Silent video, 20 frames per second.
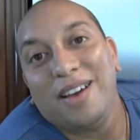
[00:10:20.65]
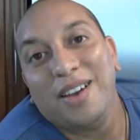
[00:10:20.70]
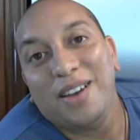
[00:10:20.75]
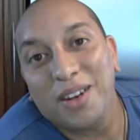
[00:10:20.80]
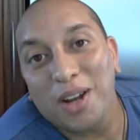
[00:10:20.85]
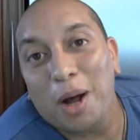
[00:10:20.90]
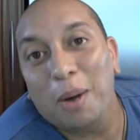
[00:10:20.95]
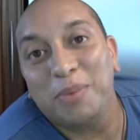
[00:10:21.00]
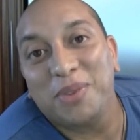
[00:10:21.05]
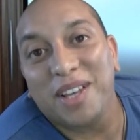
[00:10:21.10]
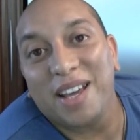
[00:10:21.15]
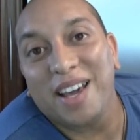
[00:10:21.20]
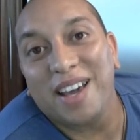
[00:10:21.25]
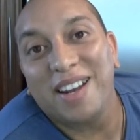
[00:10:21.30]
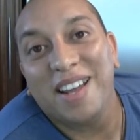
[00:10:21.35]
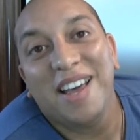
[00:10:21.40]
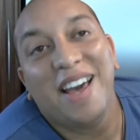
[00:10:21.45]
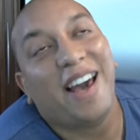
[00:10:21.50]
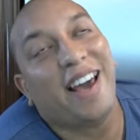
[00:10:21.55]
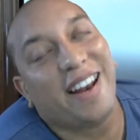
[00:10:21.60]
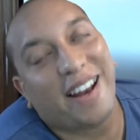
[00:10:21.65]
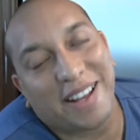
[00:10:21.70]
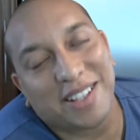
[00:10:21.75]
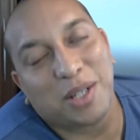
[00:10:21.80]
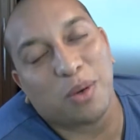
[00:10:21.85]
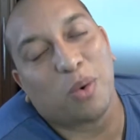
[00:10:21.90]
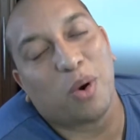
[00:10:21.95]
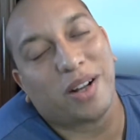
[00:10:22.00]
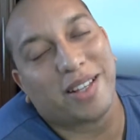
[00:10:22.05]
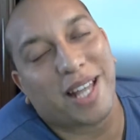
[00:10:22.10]
You know what I'm saying? It
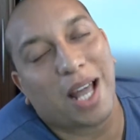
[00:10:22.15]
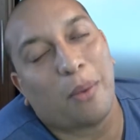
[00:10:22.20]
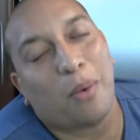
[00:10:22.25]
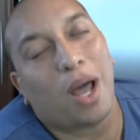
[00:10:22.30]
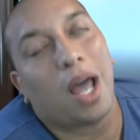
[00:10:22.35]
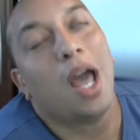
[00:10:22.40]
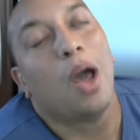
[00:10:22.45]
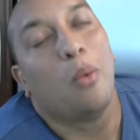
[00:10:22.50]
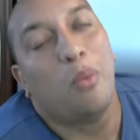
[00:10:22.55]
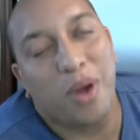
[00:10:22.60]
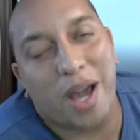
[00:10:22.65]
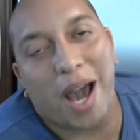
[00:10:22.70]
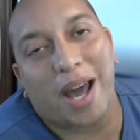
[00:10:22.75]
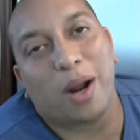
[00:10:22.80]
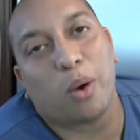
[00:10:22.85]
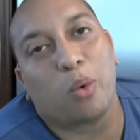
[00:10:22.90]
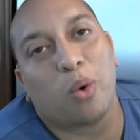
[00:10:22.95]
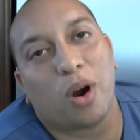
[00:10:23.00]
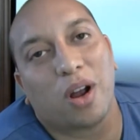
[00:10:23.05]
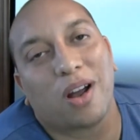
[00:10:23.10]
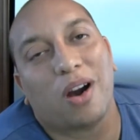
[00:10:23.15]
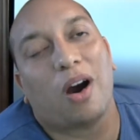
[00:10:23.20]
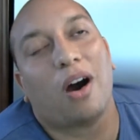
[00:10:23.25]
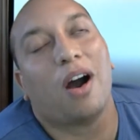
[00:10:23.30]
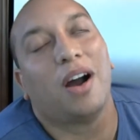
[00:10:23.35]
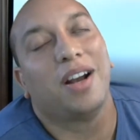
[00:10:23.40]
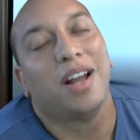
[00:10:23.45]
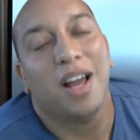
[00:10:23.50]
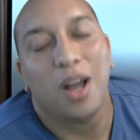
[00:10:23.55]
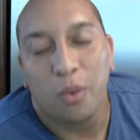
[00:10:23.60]
doesn't work that way. We got to work
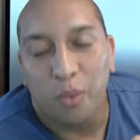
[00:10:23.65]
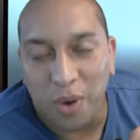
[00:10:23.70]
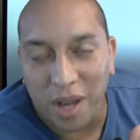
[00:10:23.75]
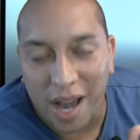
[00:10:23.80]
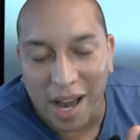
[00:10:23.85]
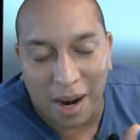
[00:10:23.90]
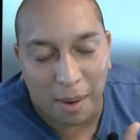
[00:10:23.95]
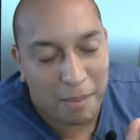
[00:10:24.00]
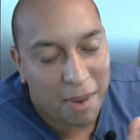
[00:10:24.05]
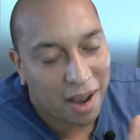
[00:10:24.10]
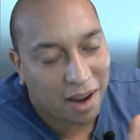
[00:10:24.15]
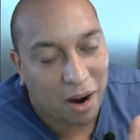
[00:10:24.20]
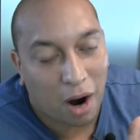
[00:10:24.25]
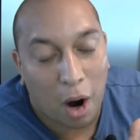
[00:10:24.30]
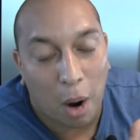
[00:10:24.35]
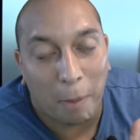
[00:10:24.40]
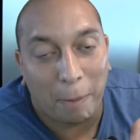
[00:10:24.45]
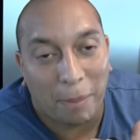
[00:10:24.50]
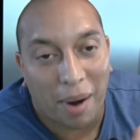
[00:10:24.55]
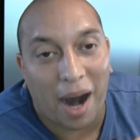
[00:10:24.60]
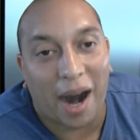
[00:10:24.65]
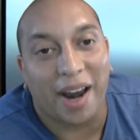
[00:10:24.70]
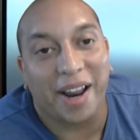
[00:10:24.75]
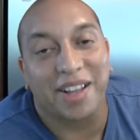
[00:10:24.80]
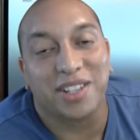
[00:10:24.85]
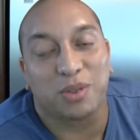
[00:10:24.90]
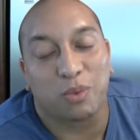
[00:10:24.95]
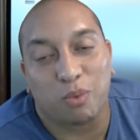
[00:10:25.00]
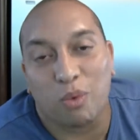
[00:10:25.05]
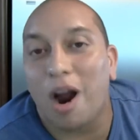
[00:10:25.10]
hard. We got to make our
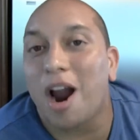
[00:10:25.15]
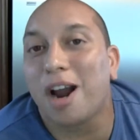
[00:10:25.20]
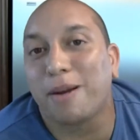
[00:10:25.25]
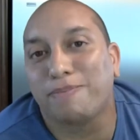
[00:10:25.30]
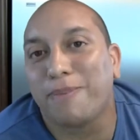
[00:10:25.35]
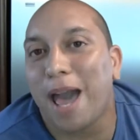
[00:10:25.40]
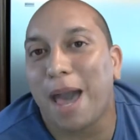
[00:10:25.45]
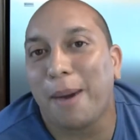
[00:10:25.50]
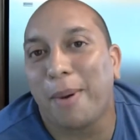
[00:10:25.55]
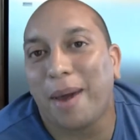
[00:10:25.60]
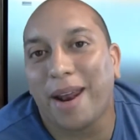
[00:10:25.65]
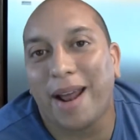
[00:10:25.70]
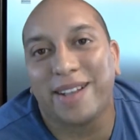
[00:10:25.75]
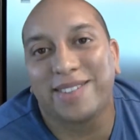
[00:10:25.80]
bodies work, baby.